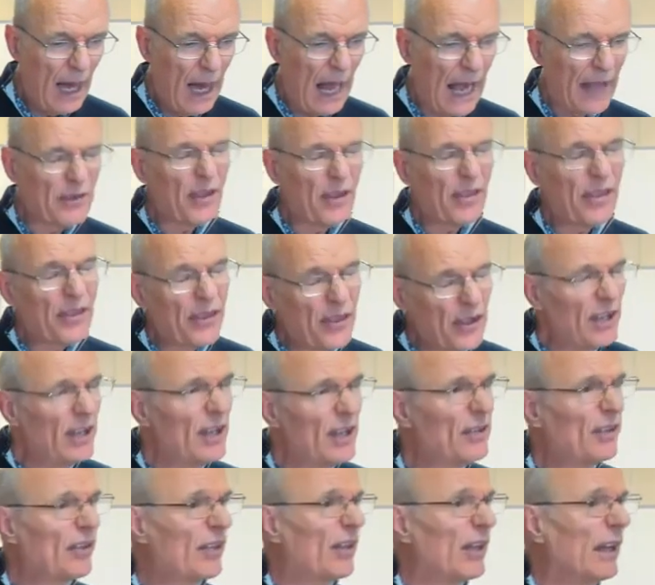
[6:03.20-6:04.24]
And the
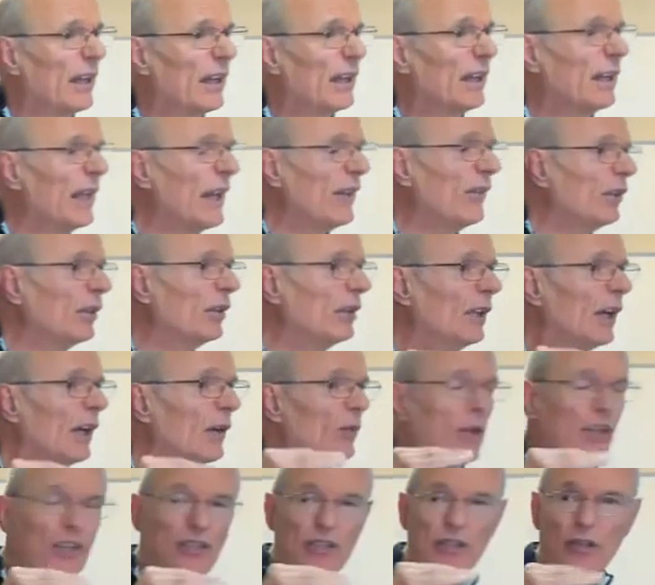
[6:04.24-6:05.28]
third thing, level
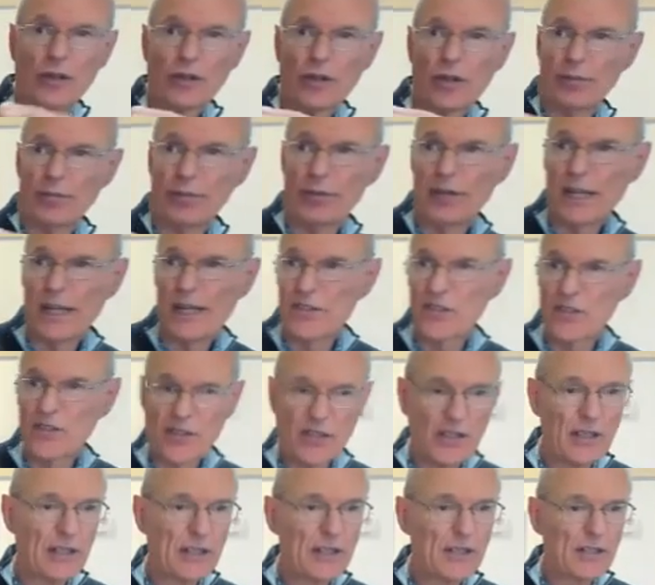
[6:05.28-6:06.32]
at which God
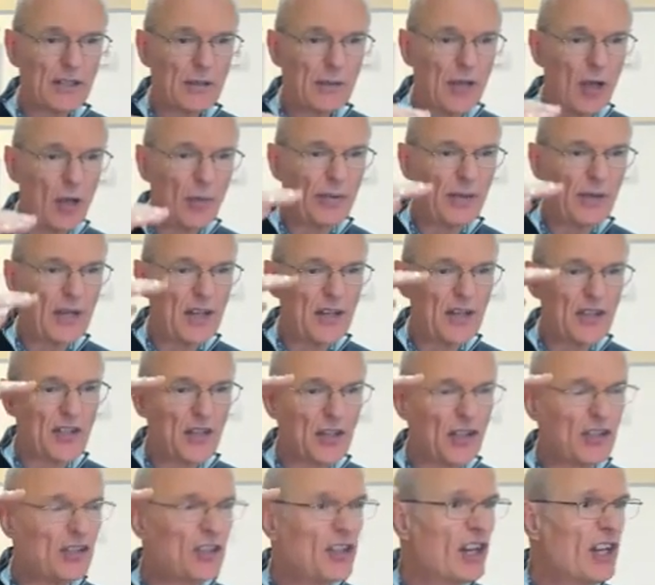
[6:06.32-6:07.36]
operates, so He operates
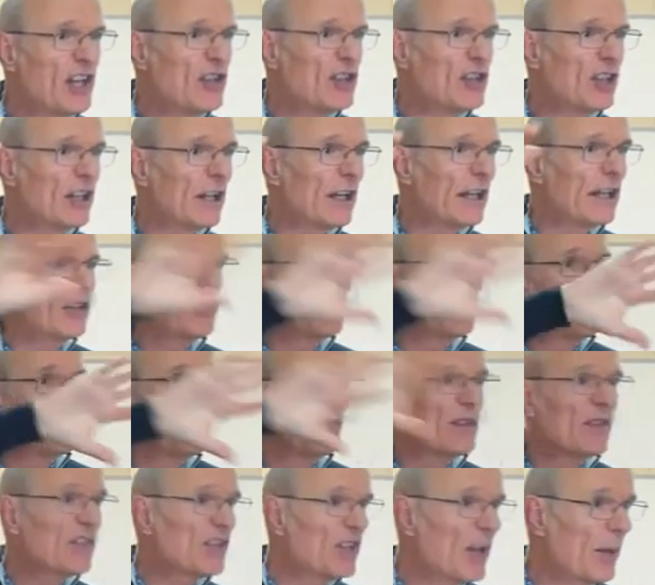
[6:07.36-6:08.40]
strategically in
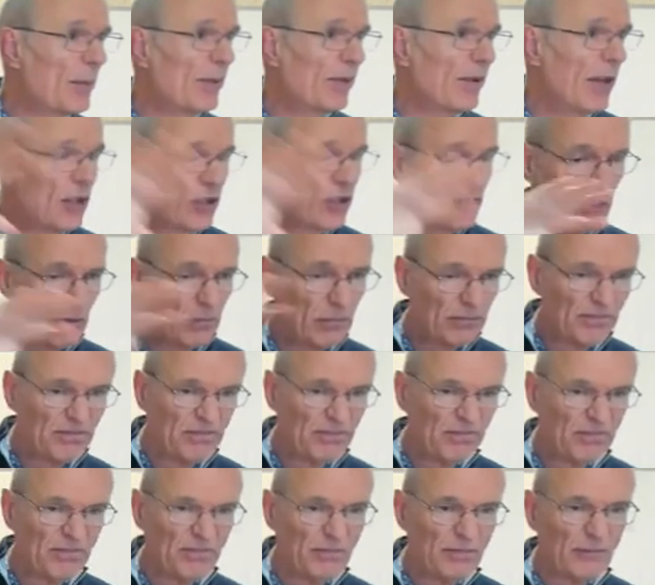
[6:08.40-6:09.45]
terms of
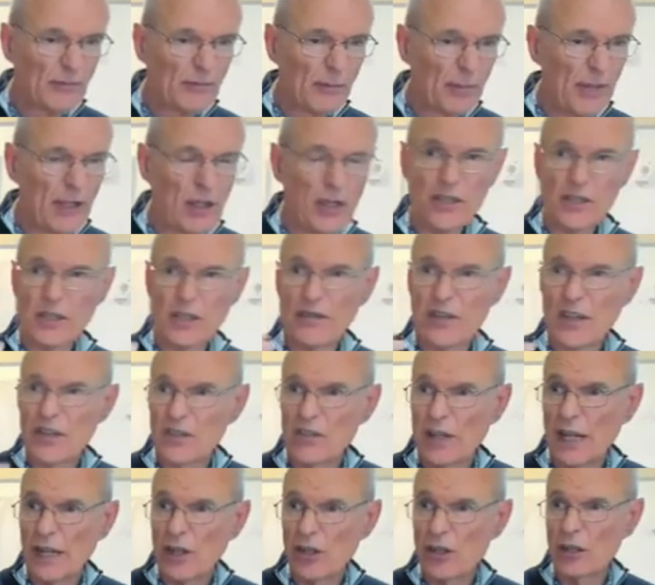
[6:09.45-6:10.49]
separation because of
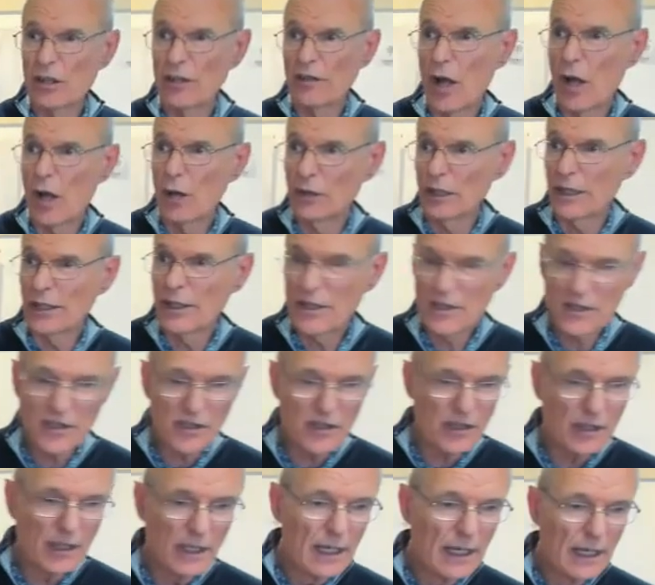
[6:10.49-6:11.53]
His nature of
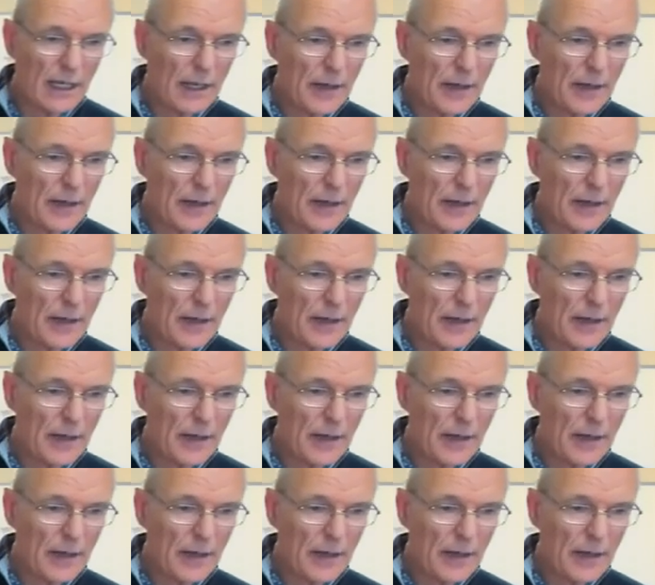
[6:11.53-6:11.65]
holiness.